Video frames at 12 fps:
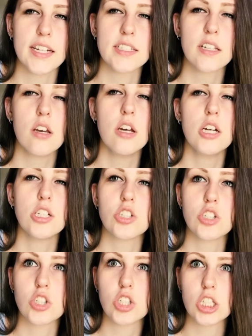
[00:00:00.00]
is
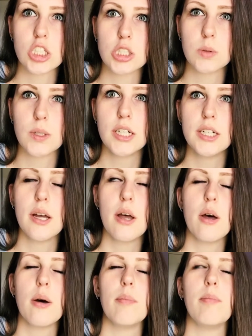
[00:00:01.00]
so
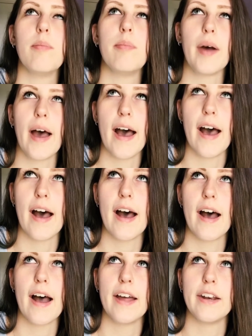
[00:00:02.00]

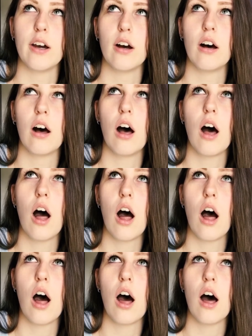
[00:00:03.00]
bad.
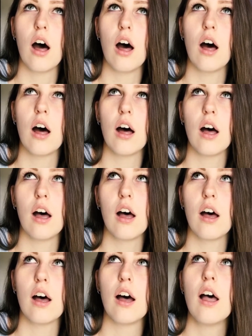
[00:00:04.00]

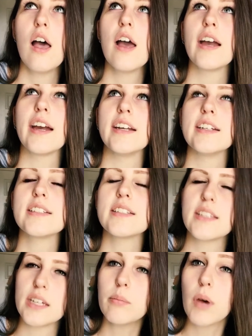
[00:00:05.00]
Uh, It
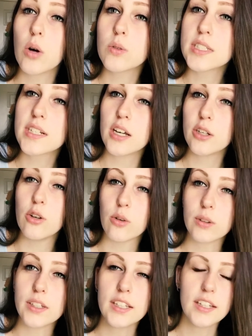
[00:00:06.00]
is the most
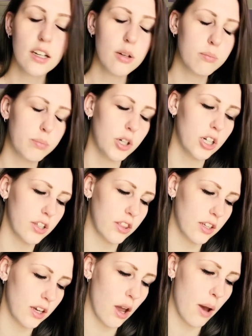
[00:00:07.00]
annoying book.
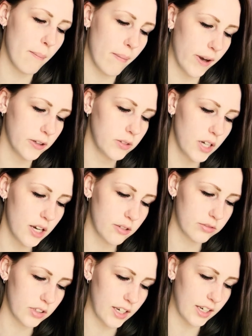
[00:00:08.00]
The amount
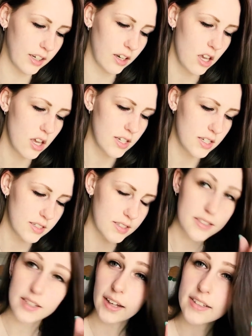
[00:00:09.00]
of like
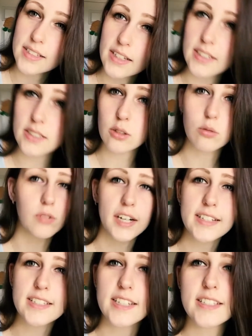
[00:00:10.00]
sexist,
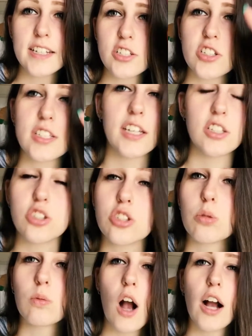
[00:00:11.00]
racist, and just like
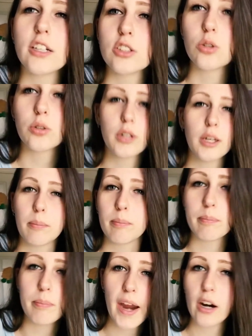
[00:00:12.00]
derogatory
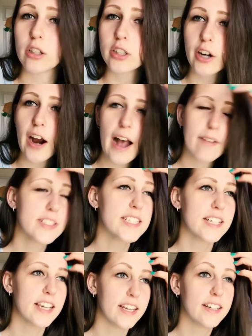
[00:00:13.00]

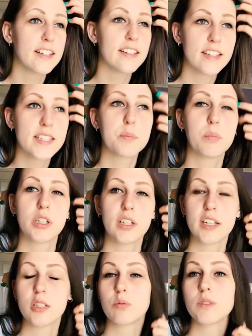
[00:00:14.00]
paragraphs in this book
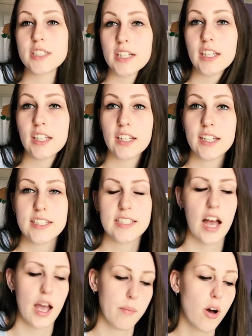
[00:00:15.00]
is ridiculous.
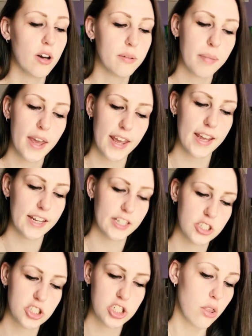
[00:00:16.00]
I'm on
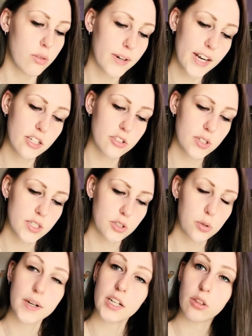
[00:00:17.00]
page three hundred
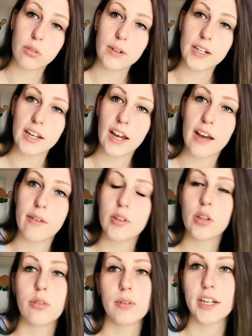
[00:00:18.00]
twenty-three
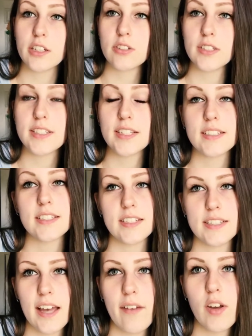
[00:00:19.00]
of three hundred
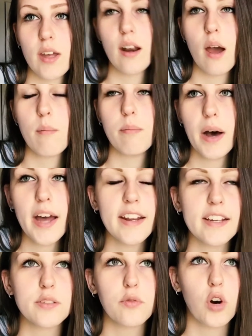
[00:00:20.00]
sixty-seven, but
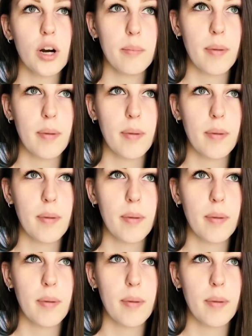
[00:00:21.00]
it's for a